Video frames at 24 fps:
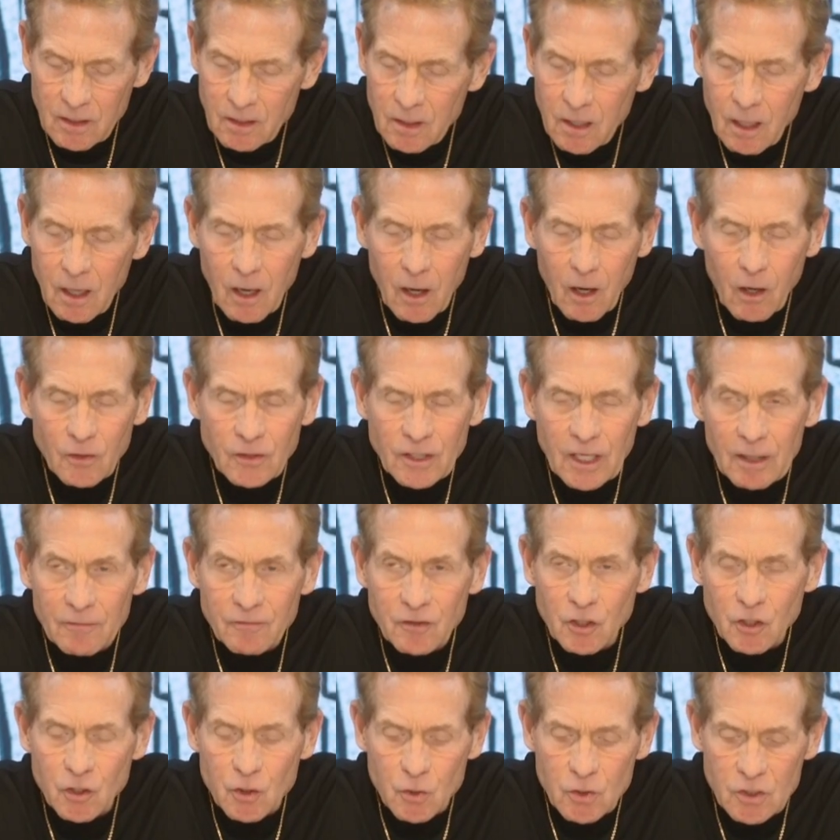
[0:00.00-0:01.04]
All you have to
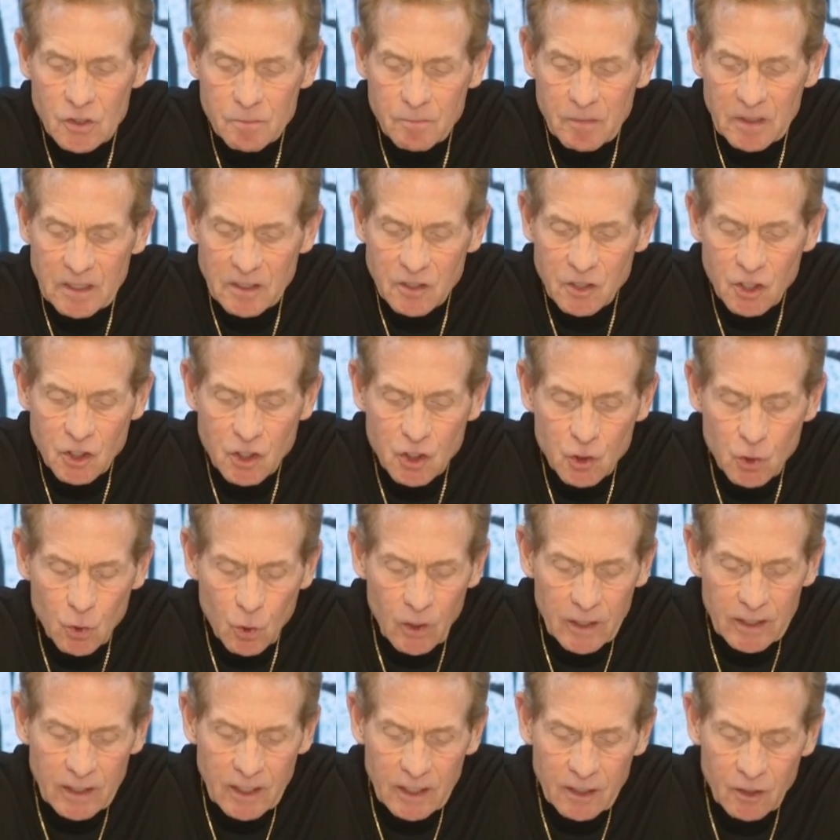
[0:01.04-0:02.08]
do is beat
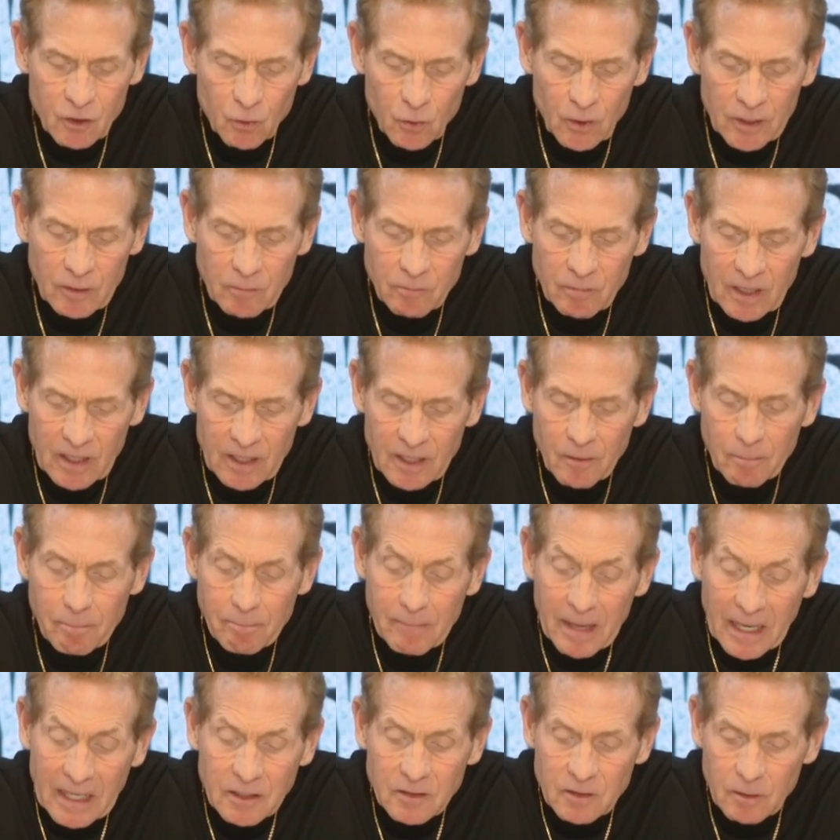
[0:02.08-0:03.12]
Detroit and Green Bay to
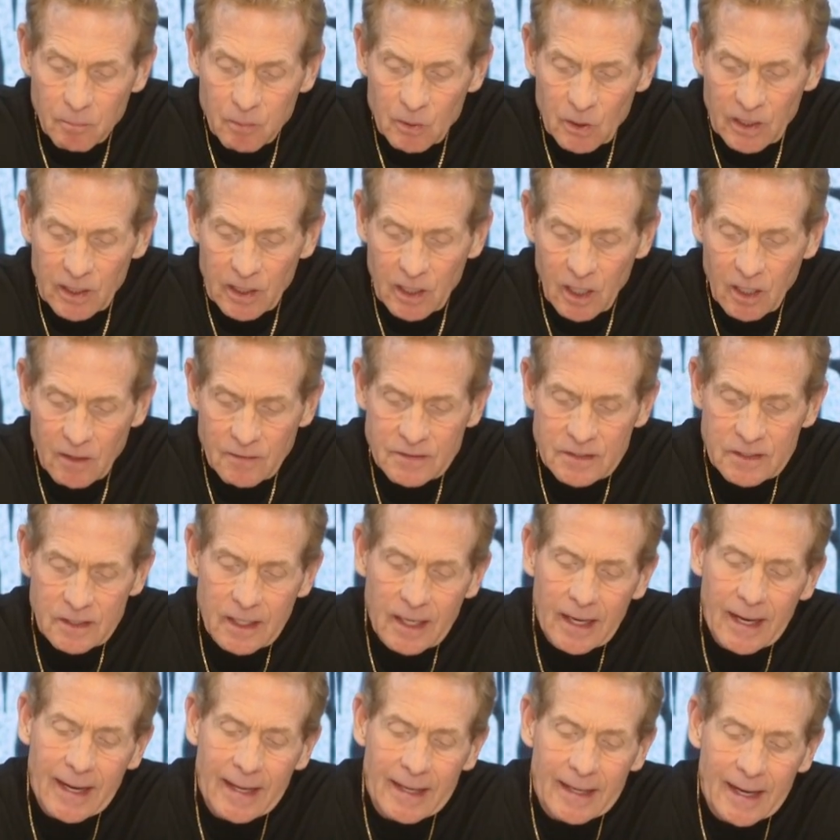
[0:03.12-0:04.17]
make the playoffs,
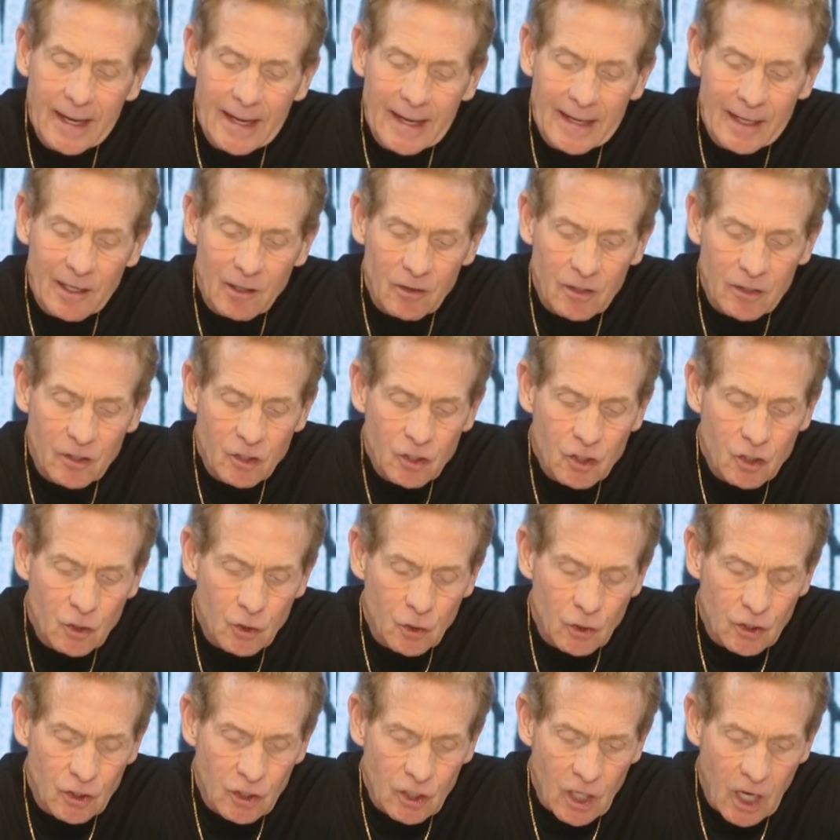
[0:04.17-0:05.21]
and Aaron
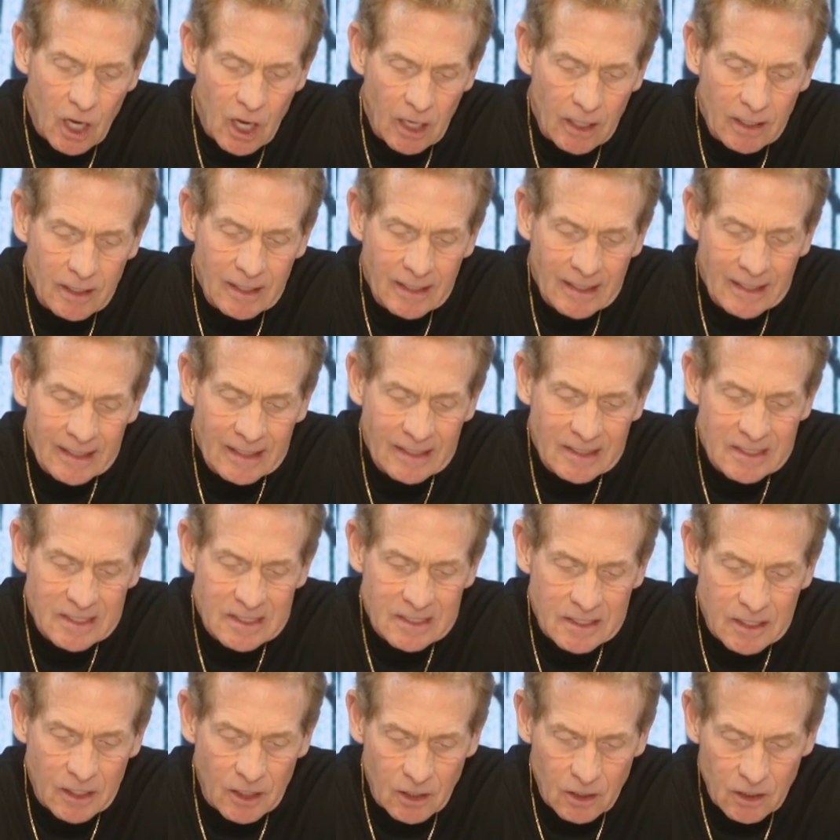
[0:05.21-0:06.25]
could not. He
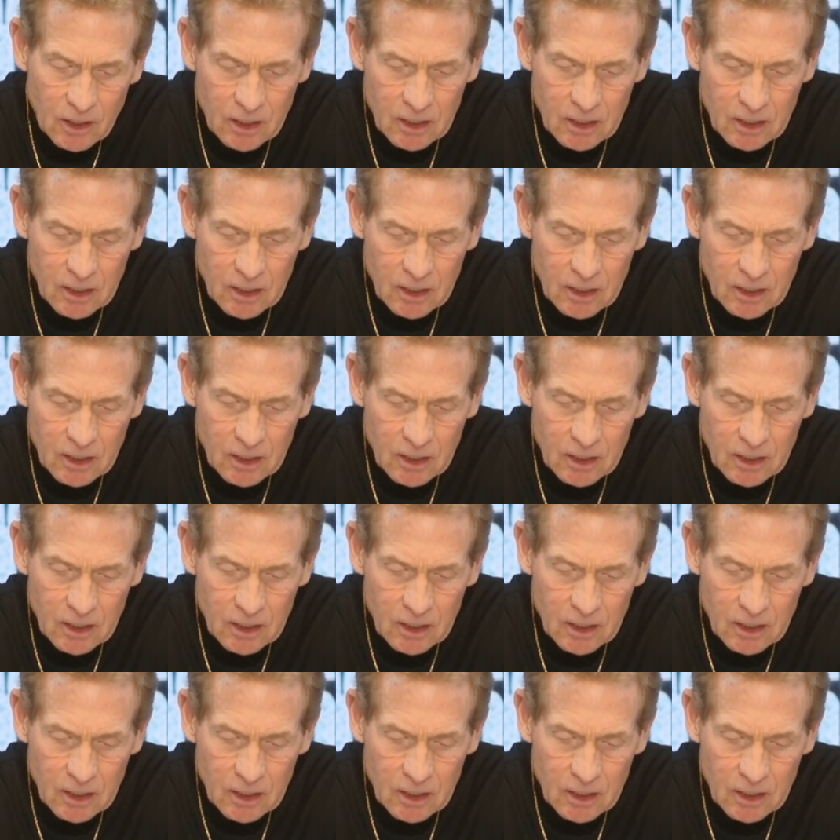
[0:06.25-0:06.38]
stunk.